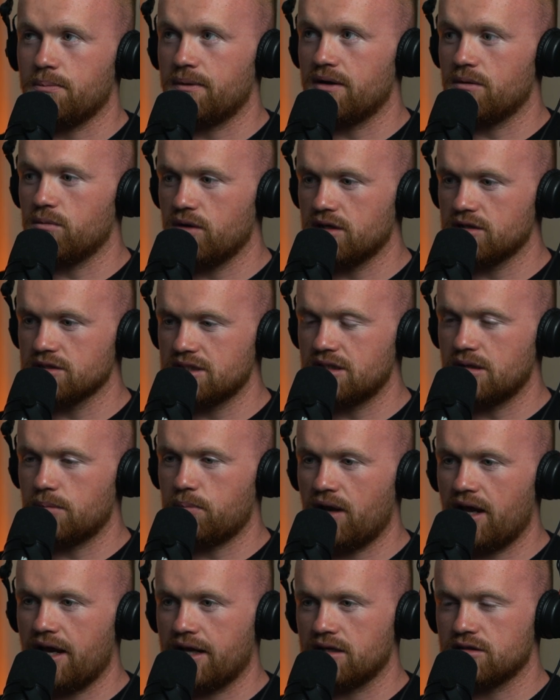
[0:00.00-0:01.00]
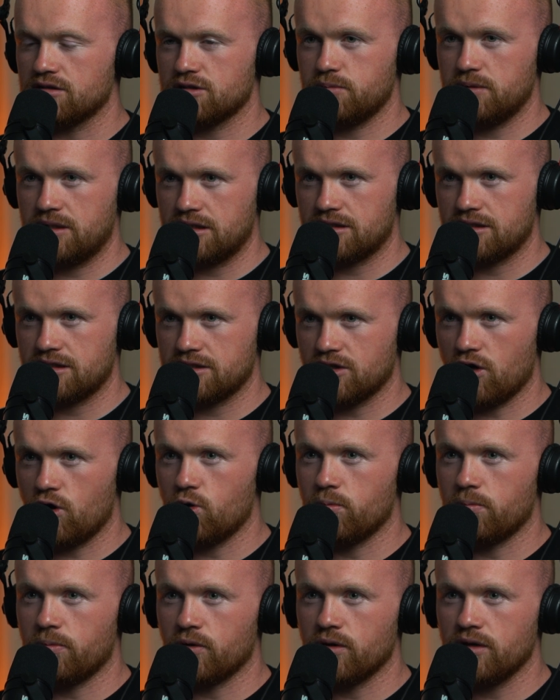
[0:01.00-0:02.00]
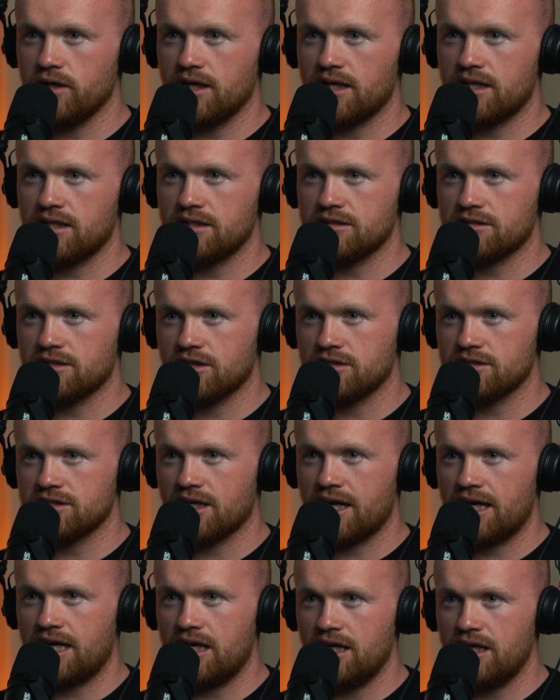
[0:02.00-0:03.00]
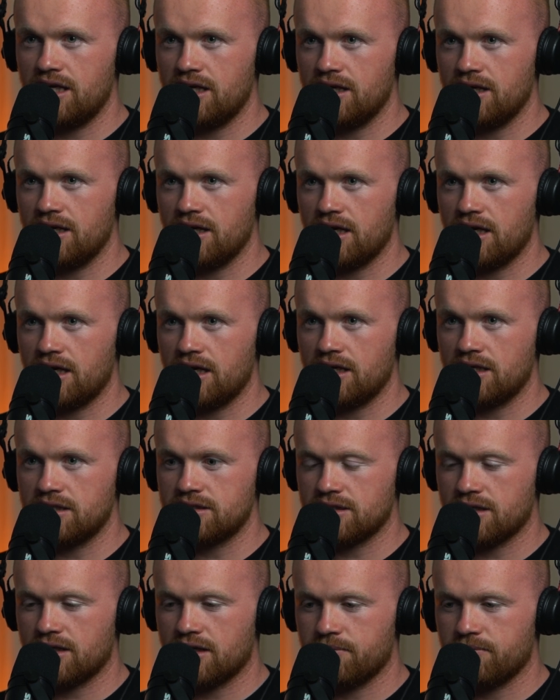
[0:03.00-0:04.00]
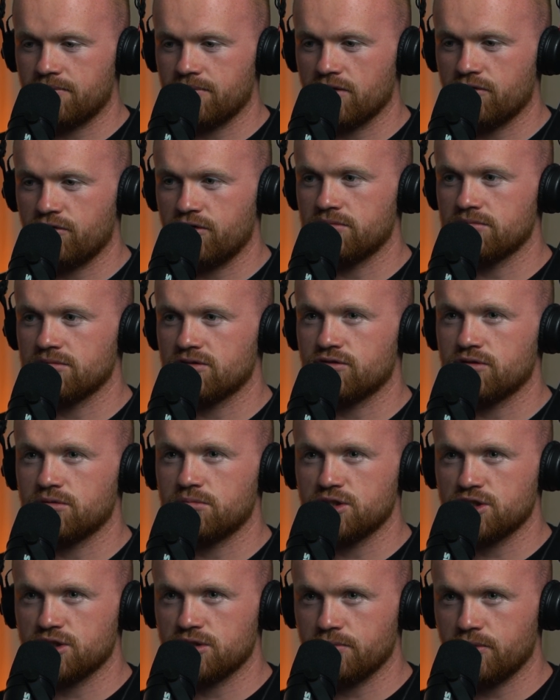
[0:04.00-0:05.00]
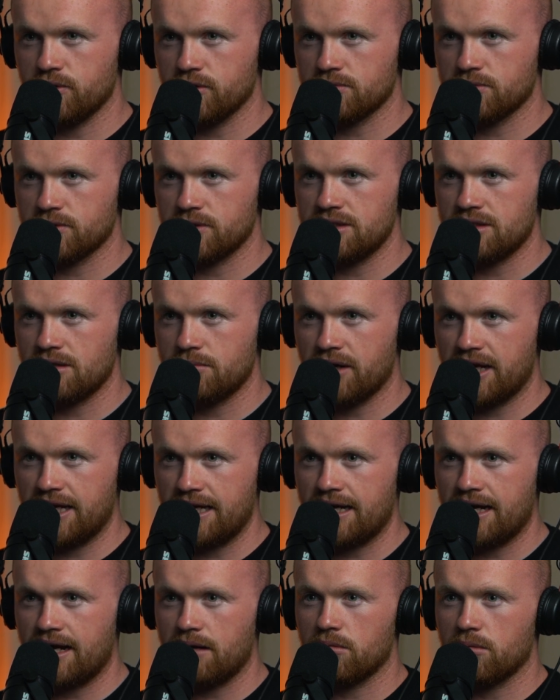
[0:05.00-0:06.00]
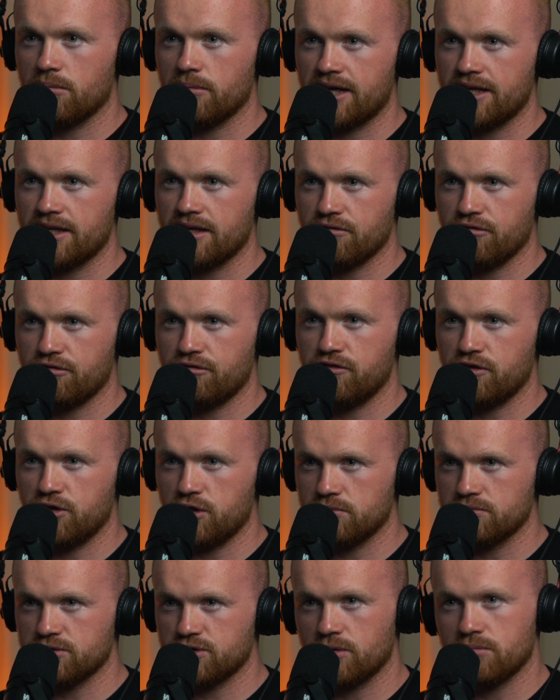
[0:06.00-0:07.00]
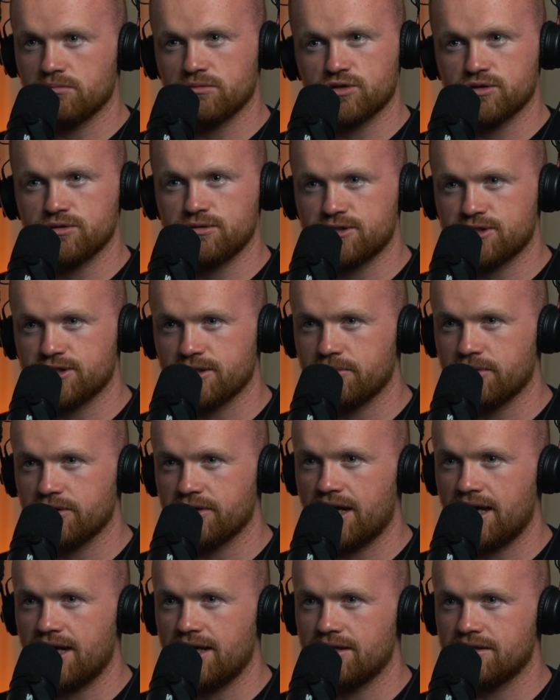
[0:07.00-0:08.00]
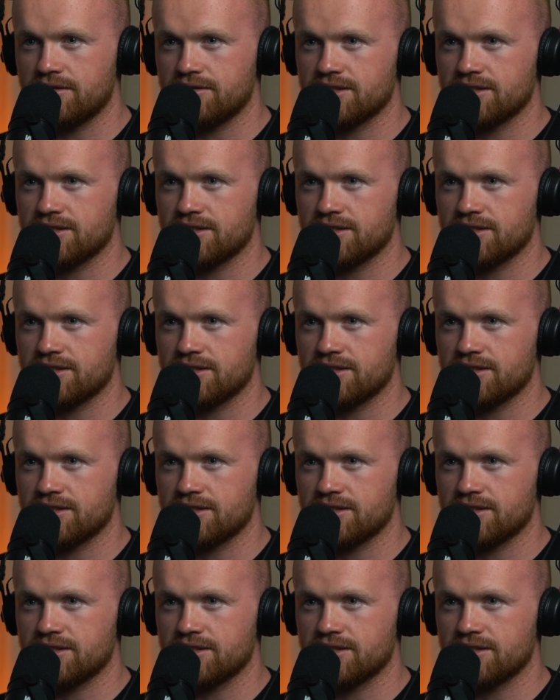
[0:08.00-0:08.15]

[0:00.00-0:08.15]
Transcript: and then when I was in the plane, I was speaking to this old boy, and it turns out he is films for Mission Impossible. He's the main cameraman that filmed Tom Cruise jump on the Halo